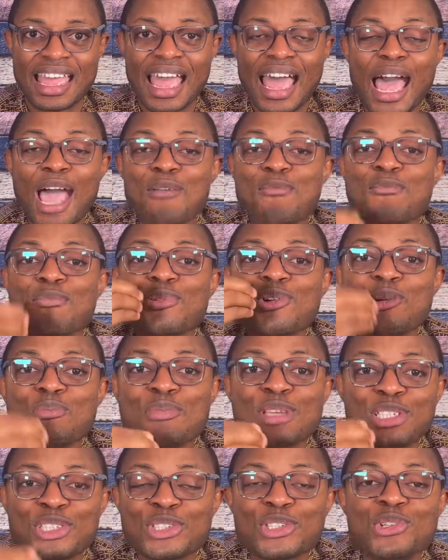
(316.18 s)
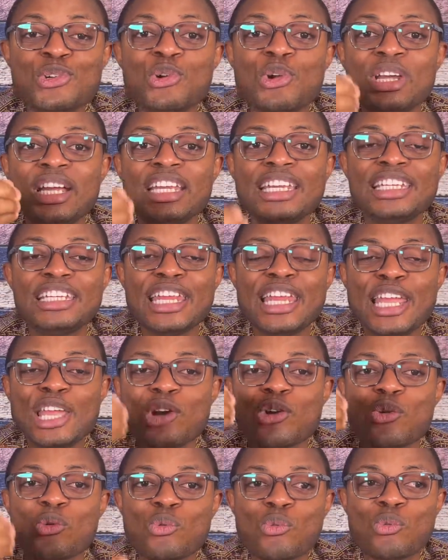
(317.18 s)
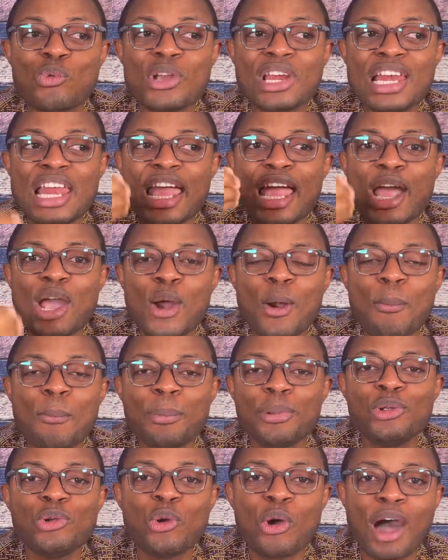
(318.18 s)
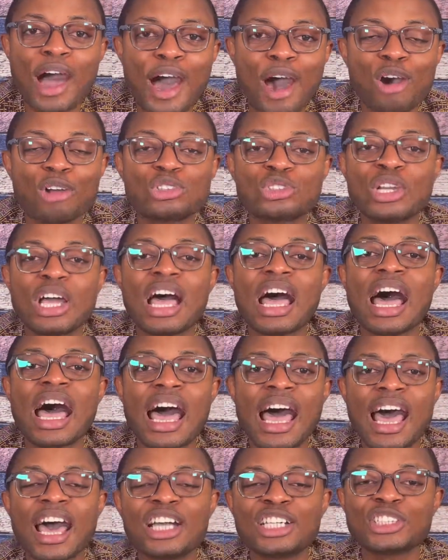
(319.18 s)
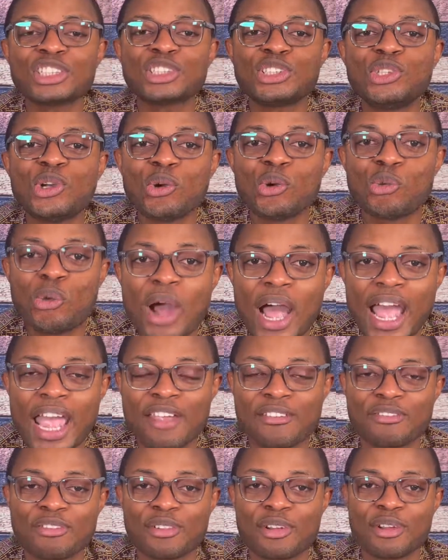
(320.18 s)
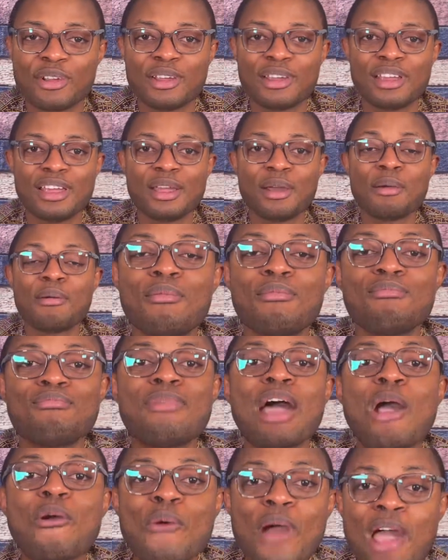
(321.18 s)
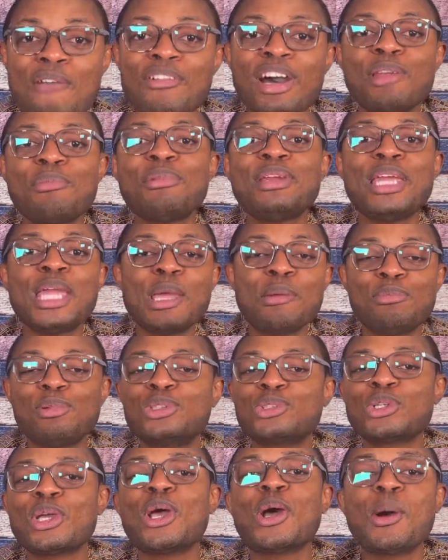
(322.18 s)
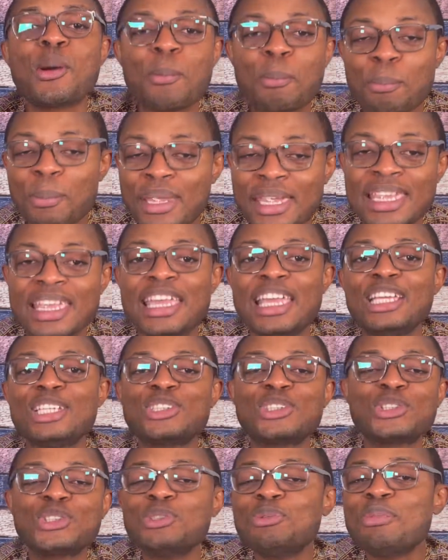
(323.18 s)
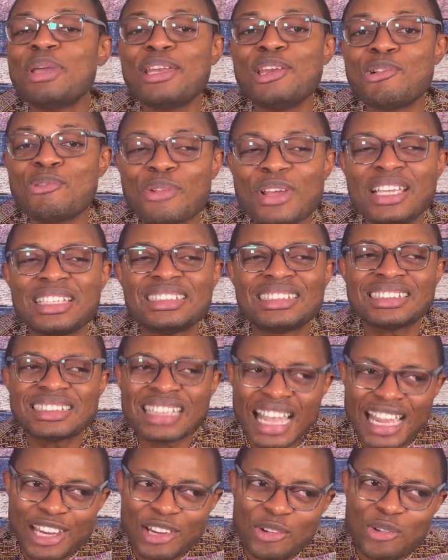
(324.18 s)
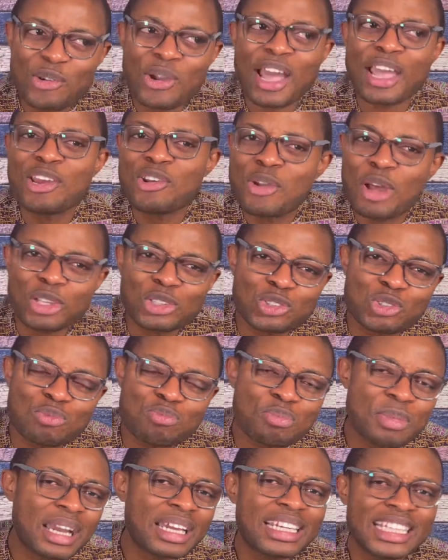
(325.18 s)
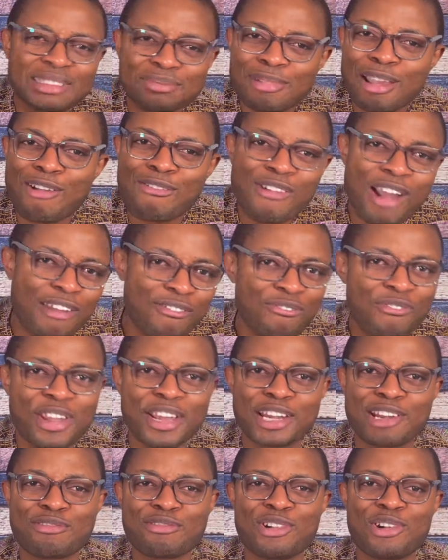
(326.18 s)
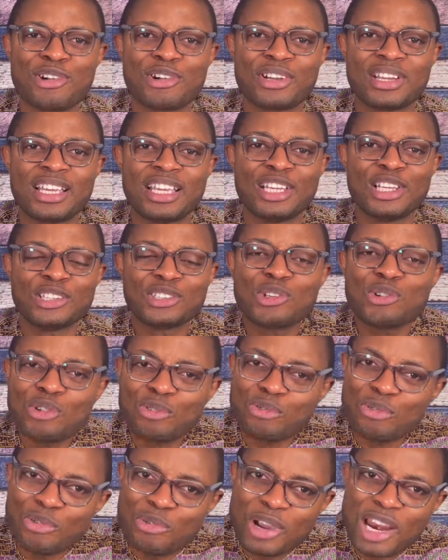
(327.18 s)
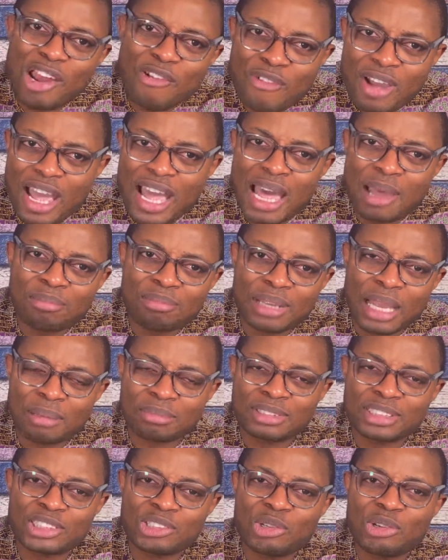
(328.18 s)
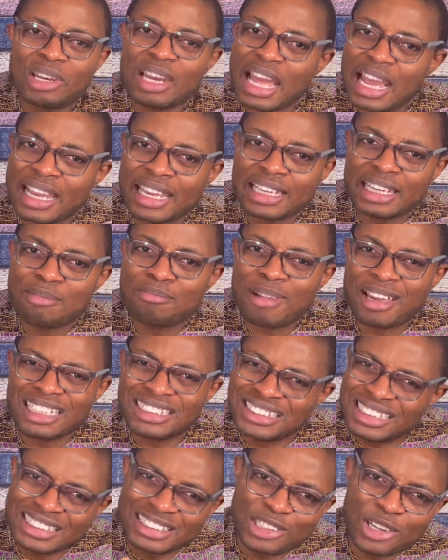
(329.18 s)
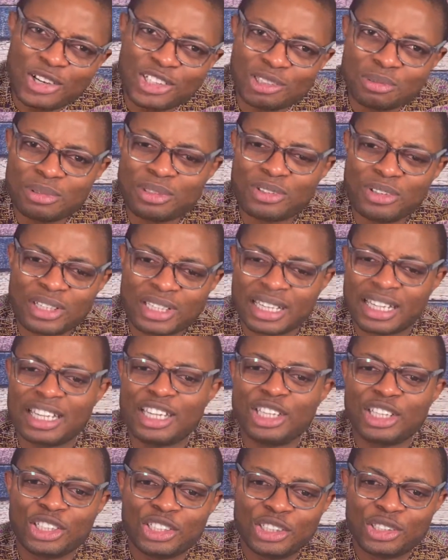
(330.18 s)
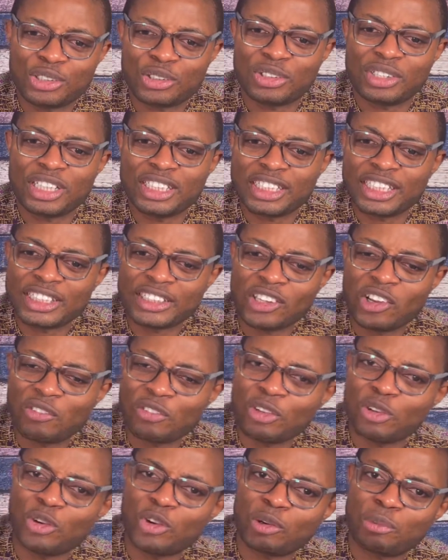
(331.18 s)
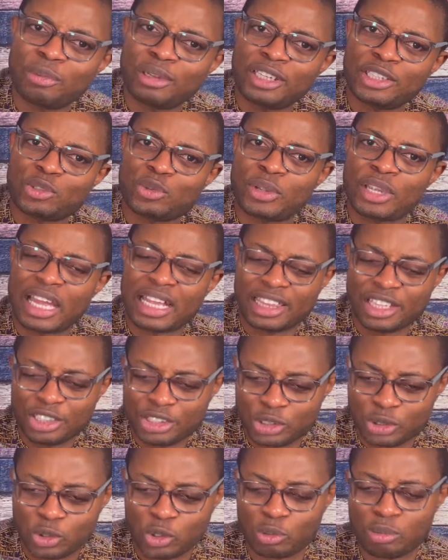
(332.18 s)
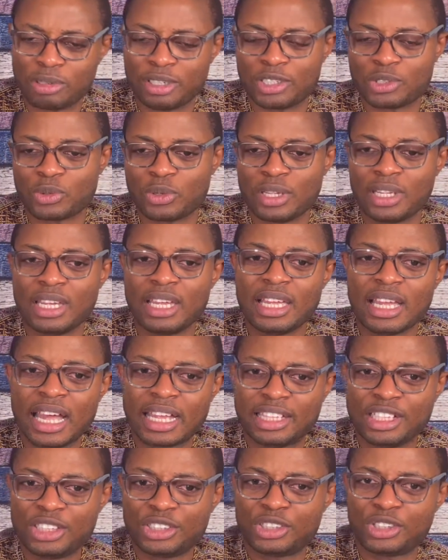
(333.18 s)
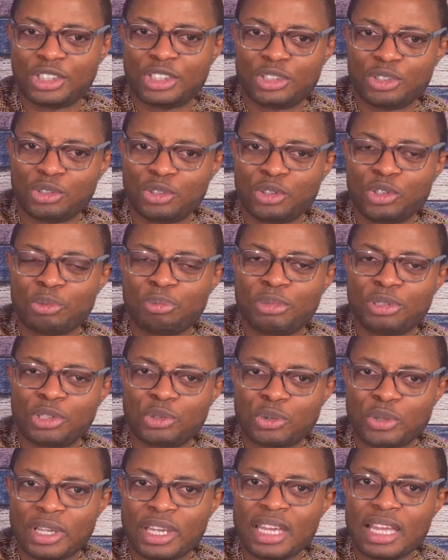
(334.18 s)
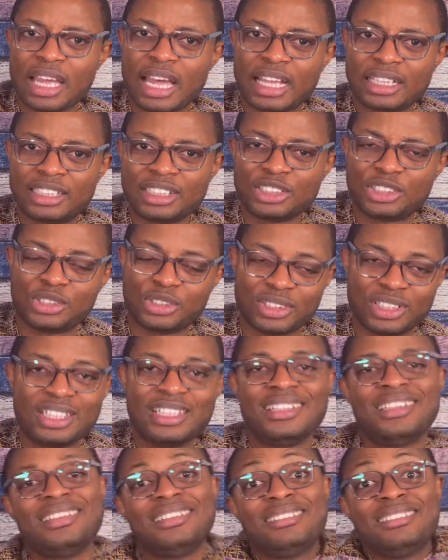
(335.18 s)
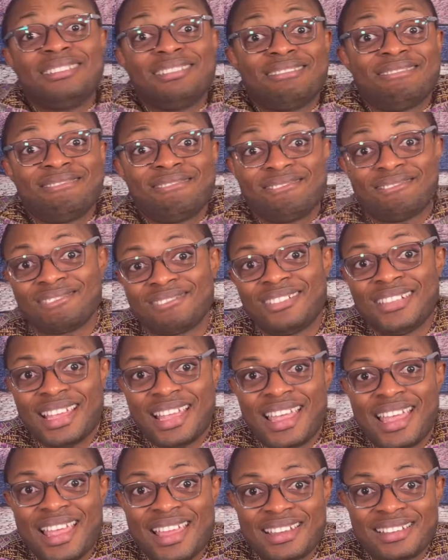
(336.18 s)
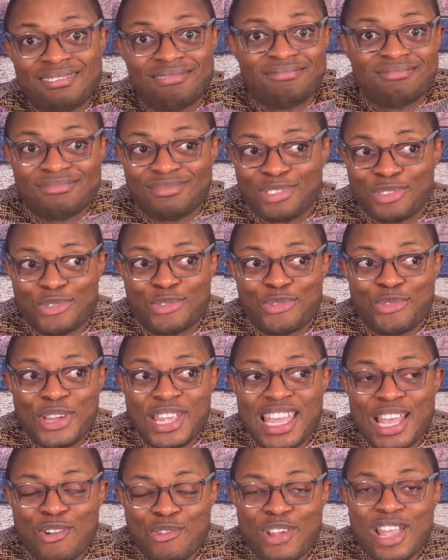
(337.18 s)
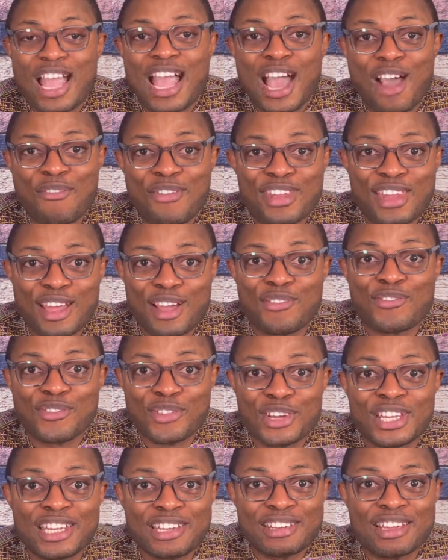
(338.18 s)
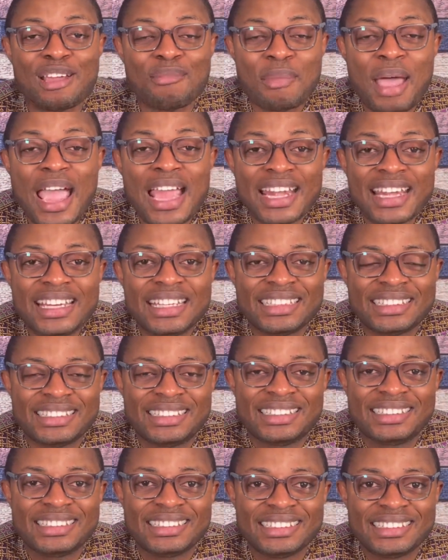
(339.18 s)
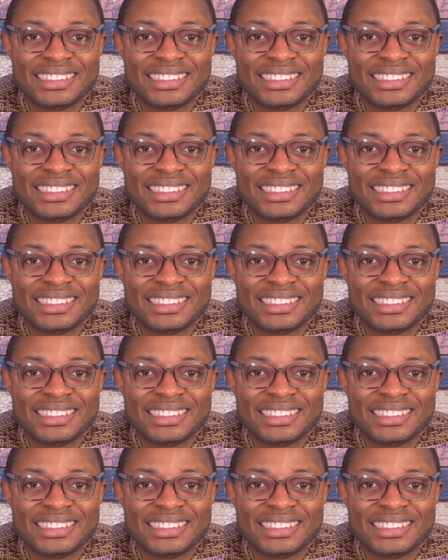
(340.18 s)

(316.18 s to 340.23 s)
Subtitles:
I promise you, they will help you out. Ask your wife. My wife has been able to help me so many ways. I know how to manage my wife very well. So wherever I'm still lacking in my, she tells me, okay, you know, instead of you hold me this way, I think she hold me this way. I think she hold me this way. I think she. And we are having our fun in our marriage.